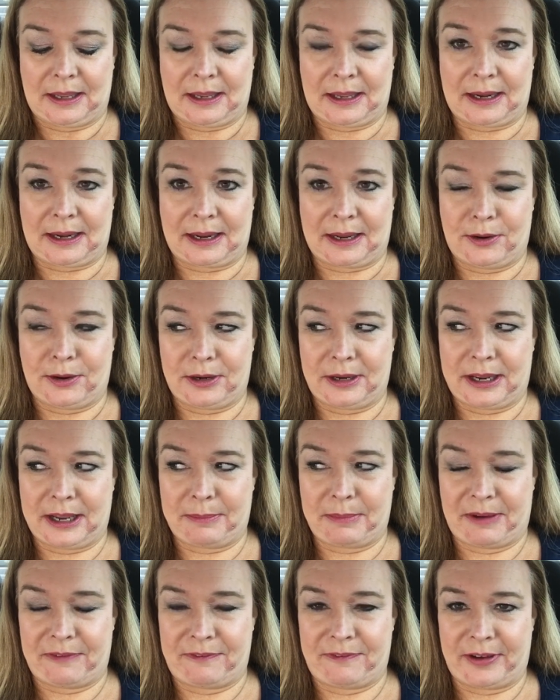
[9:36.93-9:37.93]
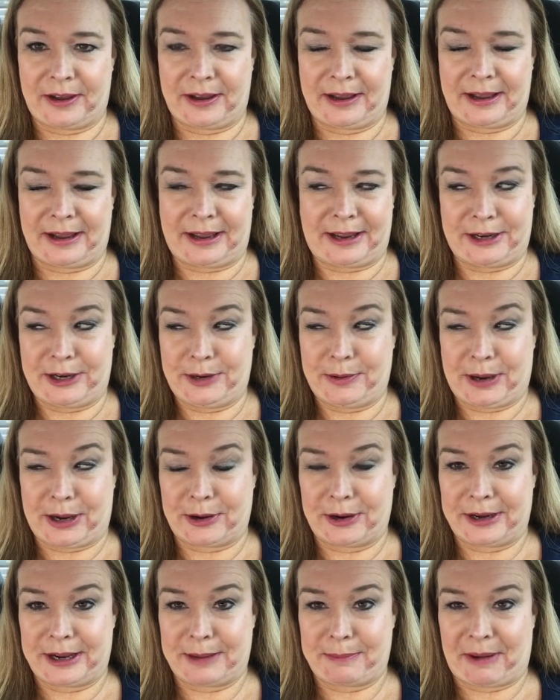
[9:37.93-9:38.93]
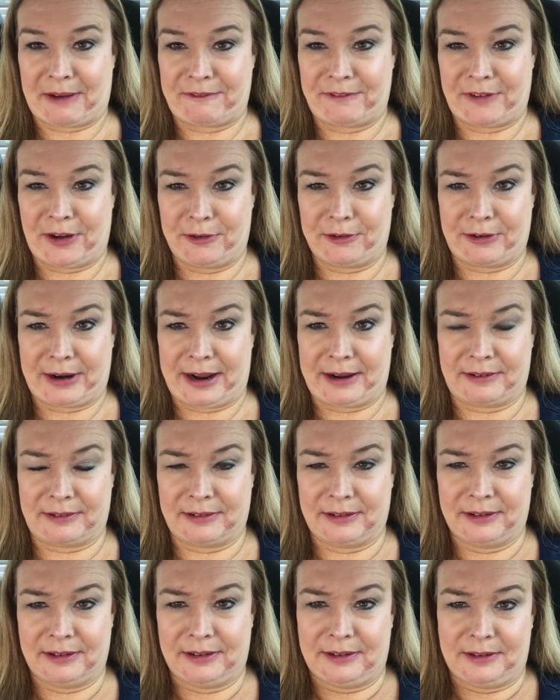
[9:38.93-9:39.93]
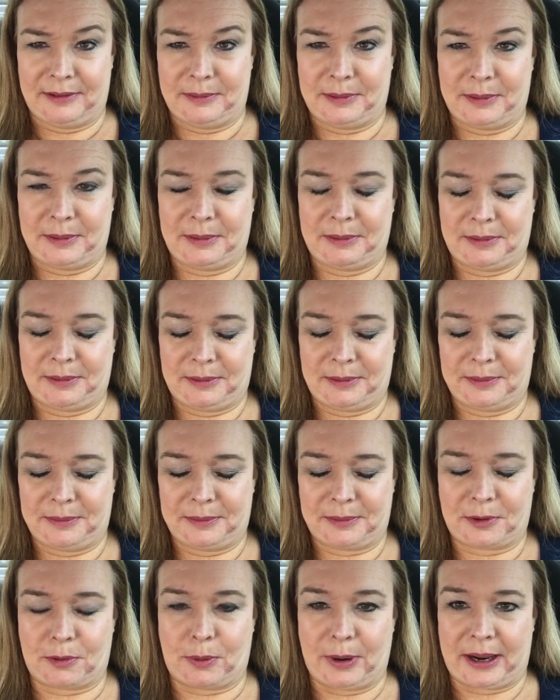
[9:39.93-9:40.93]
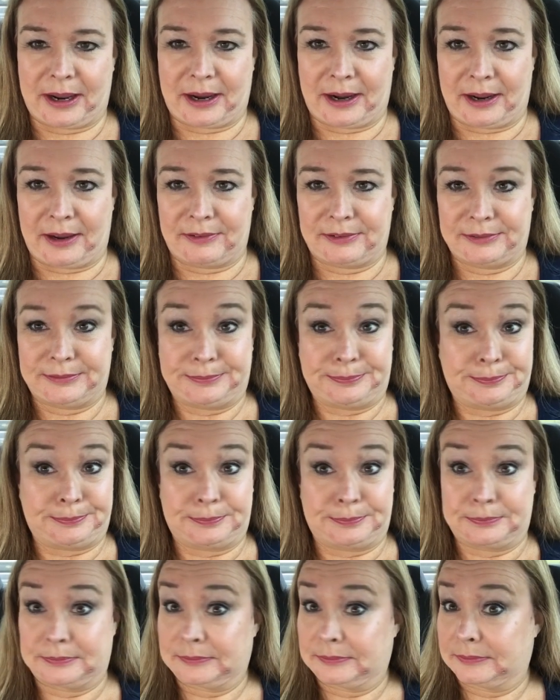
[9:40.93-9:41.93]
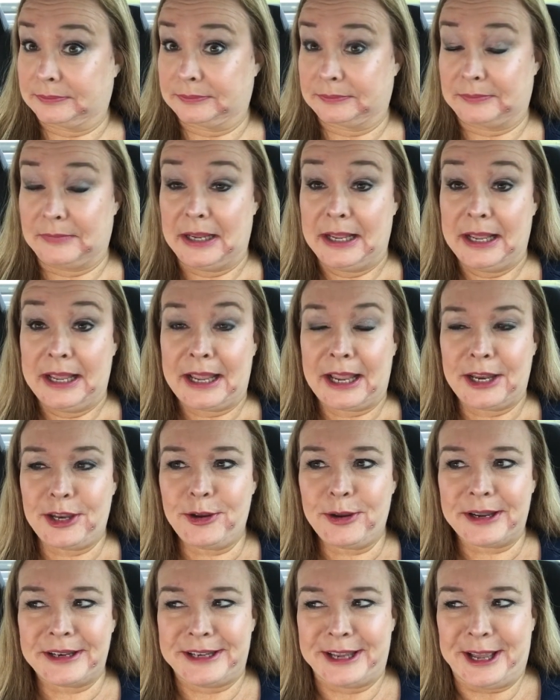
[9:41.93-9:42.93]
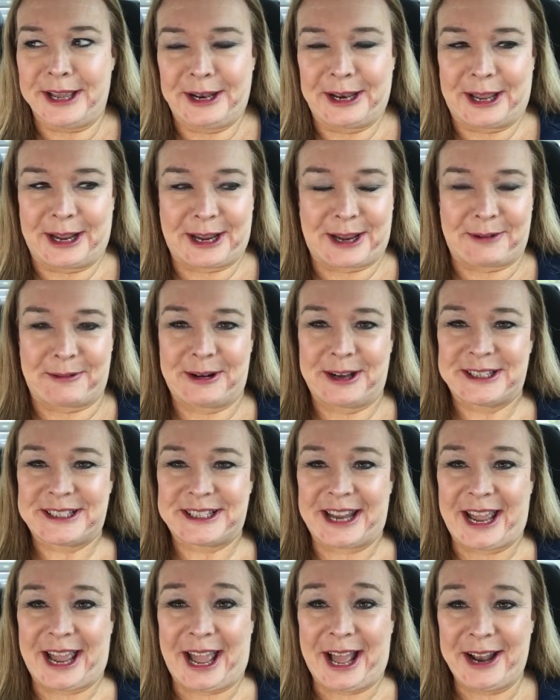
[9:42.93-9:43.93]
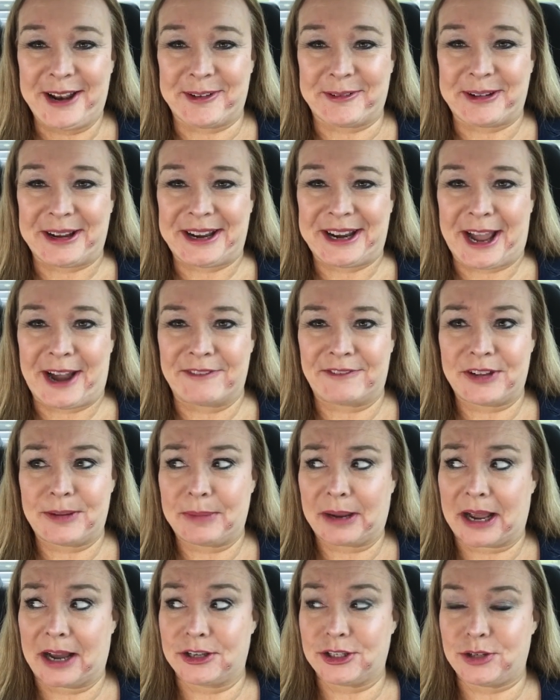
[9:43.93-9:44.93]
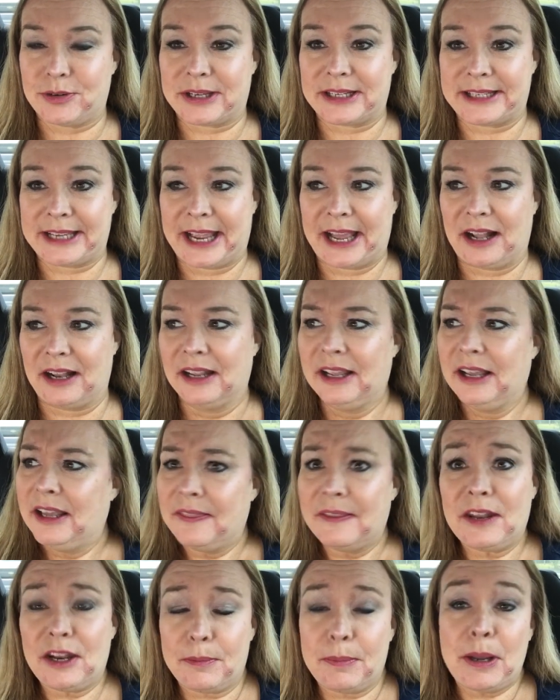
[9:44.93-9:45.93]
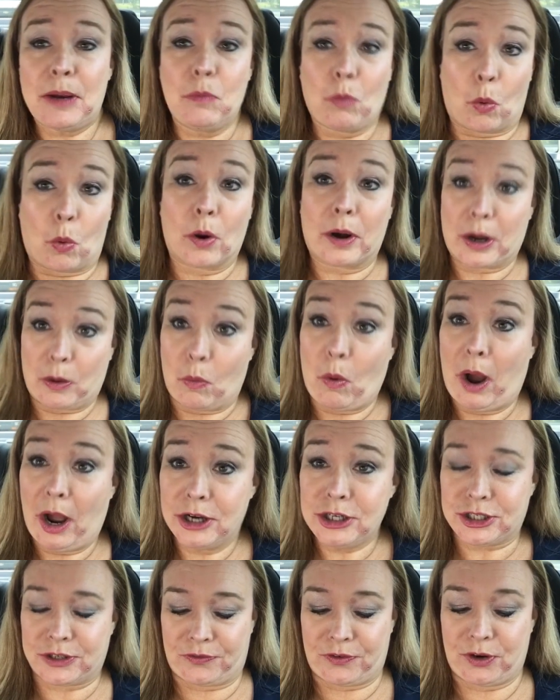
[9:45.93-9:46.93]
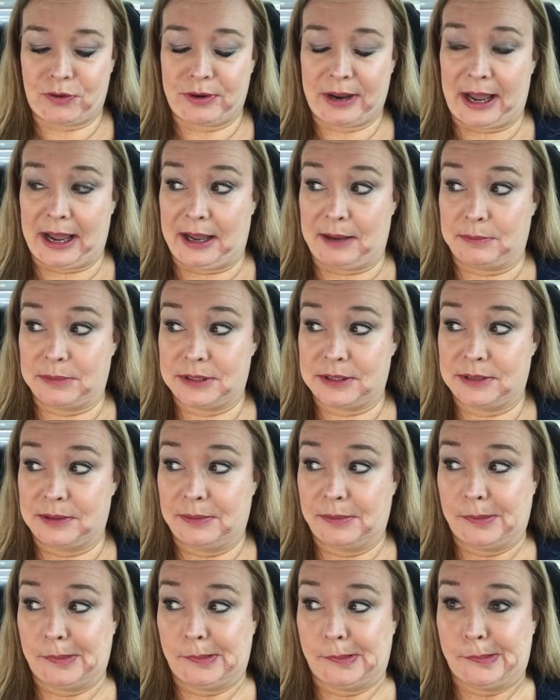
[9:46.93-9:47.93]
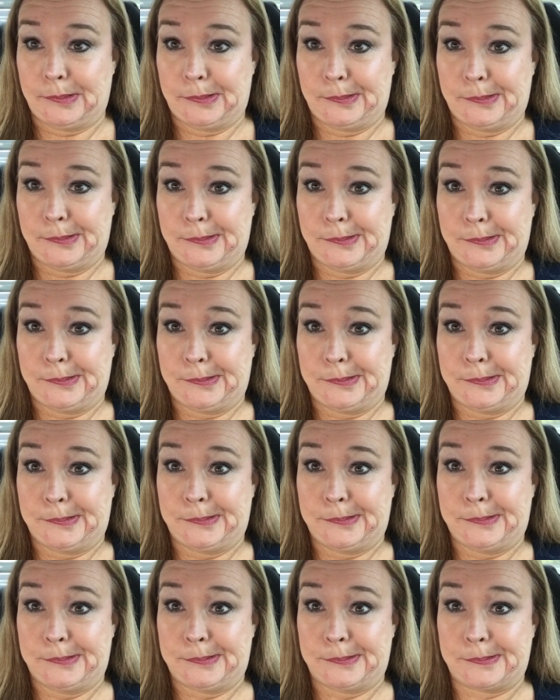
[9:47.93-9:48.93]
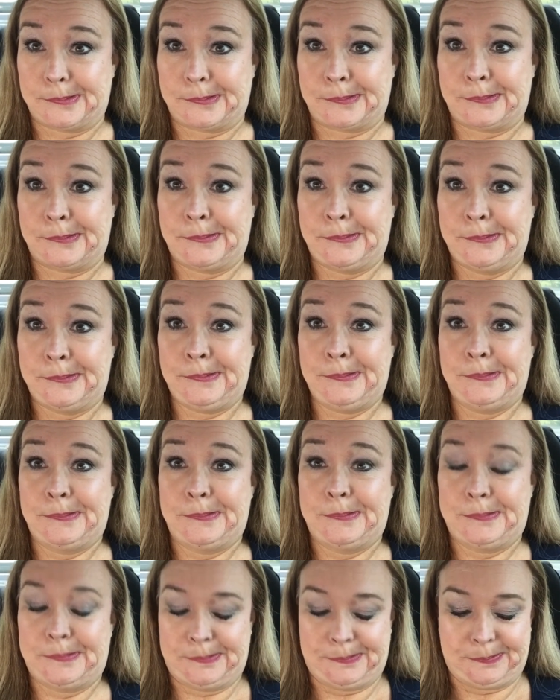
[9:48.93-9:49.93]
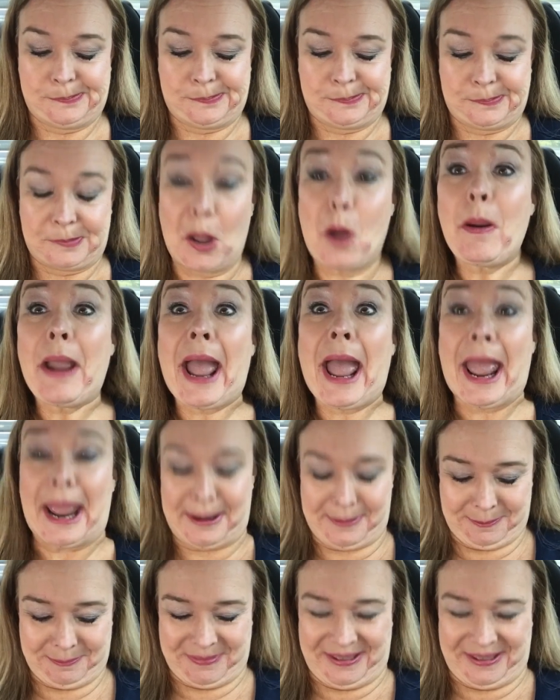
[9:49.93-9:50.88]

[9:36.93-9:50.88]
and I couldn't get my phone, I knew I couldn't get my phone around quick enough. And you could tell, like, it wasn't a Halloween outfit because you could tell that it had been worn and washed a few times. Okay.